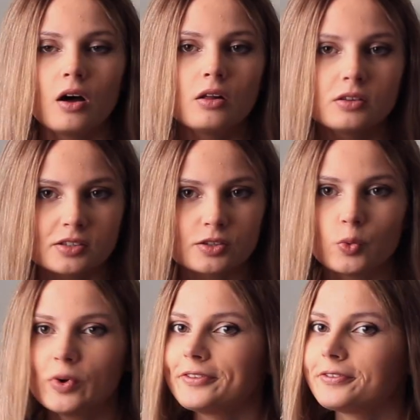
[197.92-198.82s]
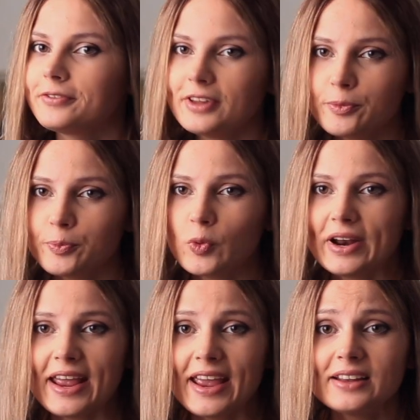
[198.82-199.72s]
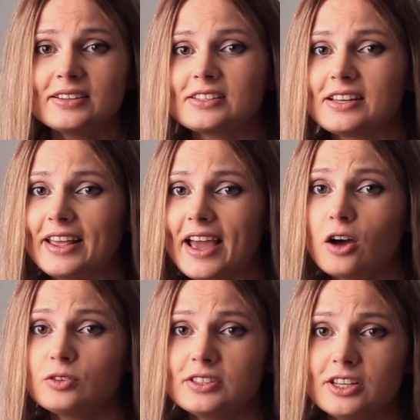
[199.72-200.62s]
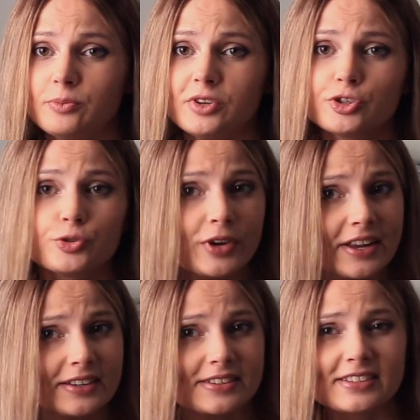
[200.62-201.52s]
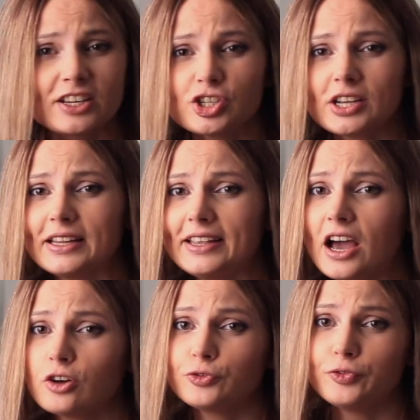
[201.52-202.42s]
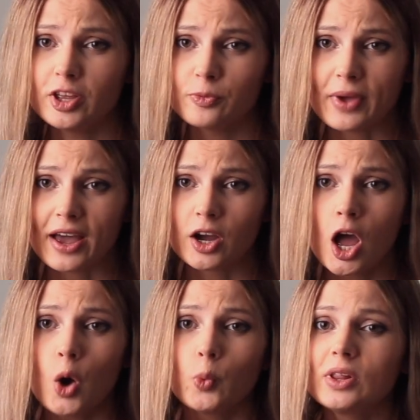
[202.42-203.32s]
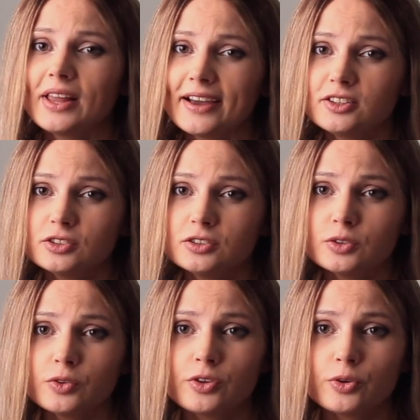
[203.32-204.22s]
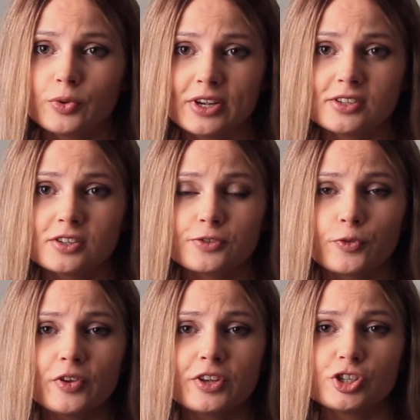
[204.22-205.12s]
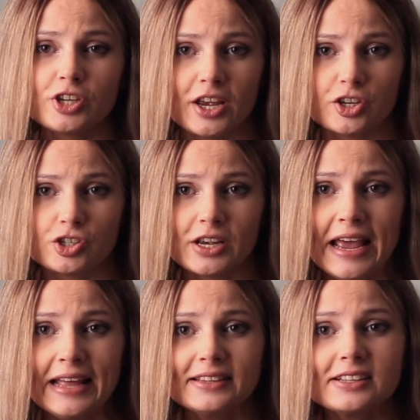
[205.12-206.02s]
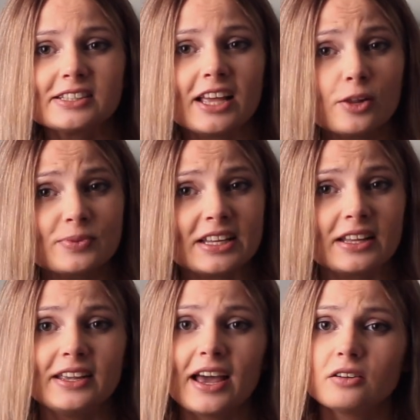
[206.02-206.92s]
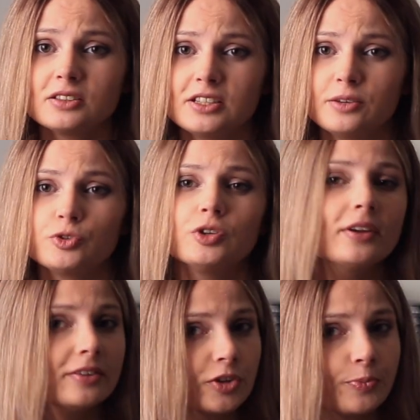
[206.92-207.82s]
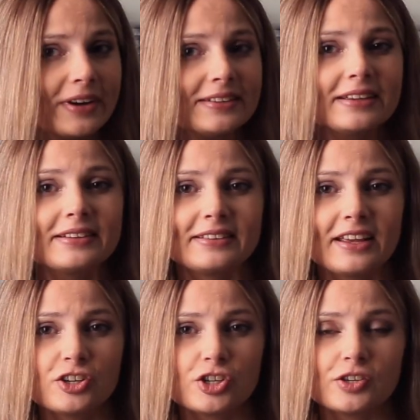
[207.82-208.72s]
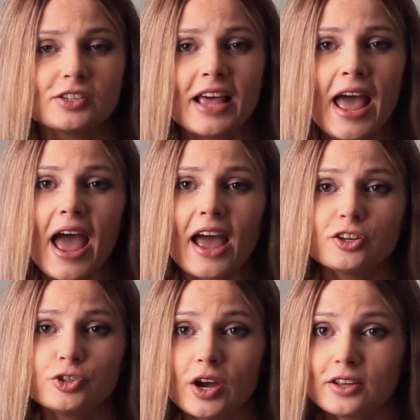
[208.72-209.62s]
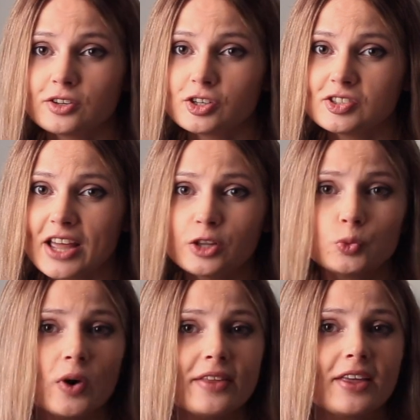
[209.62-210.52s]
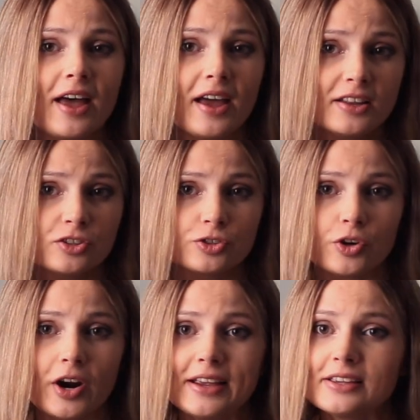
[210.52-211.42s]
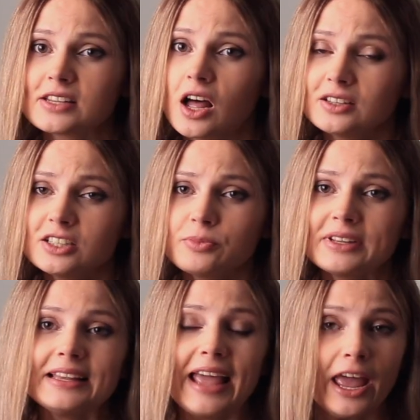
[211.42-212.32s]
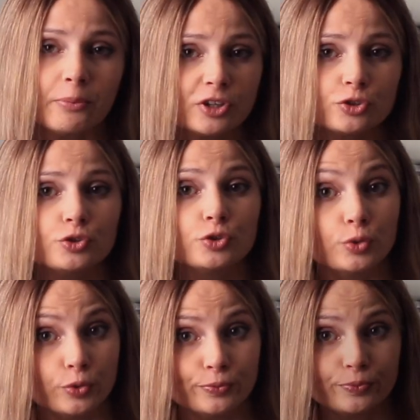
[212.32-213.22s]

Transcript: Also, when Flip 180's layout team is reading such a layout feedback, we like to know the reasons for the change. This helps the layout team to interpret intentions and to understand what the editor is ultimately aiming to do.